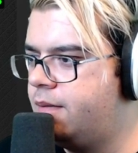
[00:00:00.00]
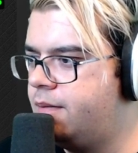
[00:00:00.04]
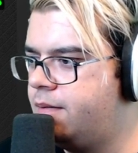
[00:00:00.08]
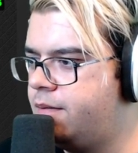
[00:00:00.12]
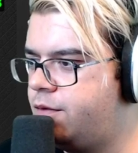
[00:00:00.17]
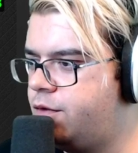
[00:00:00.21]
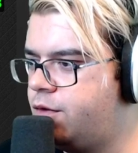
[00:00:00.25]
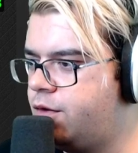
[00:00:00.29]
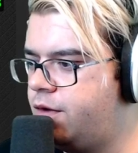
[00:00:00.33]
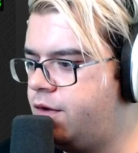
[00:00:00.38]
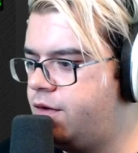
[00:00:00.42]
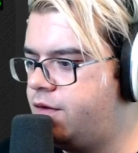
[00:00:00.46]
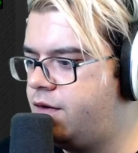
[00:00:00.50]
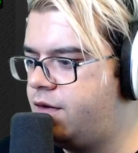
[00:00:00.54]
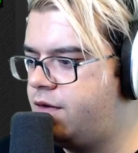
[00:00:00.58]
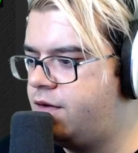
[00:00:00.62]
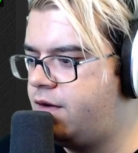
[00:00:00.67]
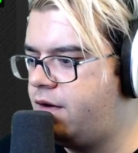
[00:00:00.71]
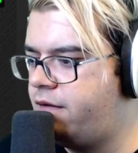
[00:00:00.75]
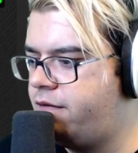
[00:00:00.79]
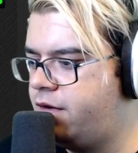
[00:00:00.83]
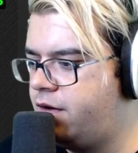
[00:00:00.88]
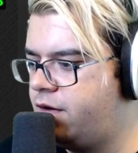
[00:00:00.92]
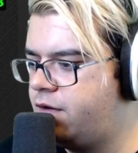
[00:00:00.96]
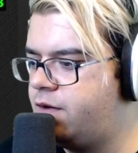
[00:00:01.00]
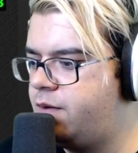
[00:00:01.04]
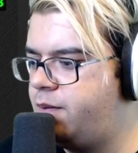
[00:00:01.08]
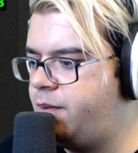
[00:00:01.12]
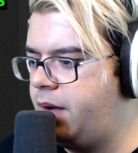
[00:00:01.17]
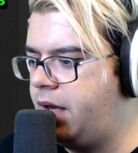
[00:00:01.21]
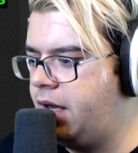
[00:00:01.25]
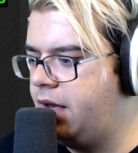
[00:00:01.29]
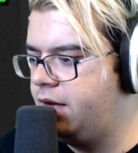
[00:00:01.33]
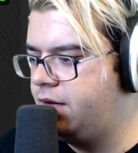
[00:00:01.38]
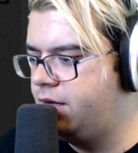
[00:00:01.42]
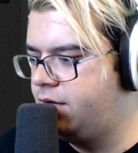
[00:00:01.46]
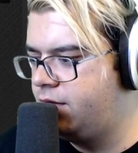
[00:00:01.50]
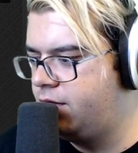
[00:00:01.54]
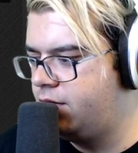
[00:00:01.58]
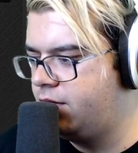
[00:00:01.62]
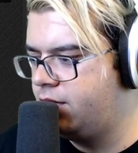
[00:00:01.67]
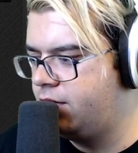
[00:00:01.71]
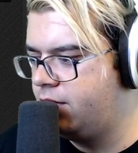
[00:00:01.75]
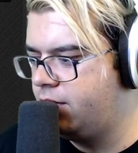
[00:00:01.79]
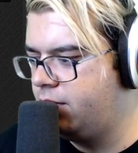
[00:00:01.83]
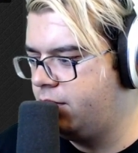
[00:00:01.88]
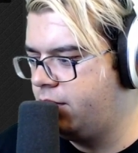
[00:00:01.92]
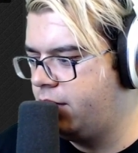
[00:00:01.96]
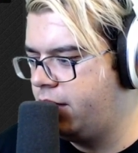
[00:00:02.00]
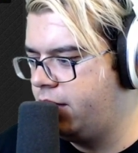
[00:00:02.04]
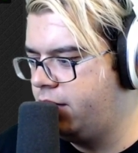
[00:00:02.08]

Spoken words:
Turn is the 7 of spades, right?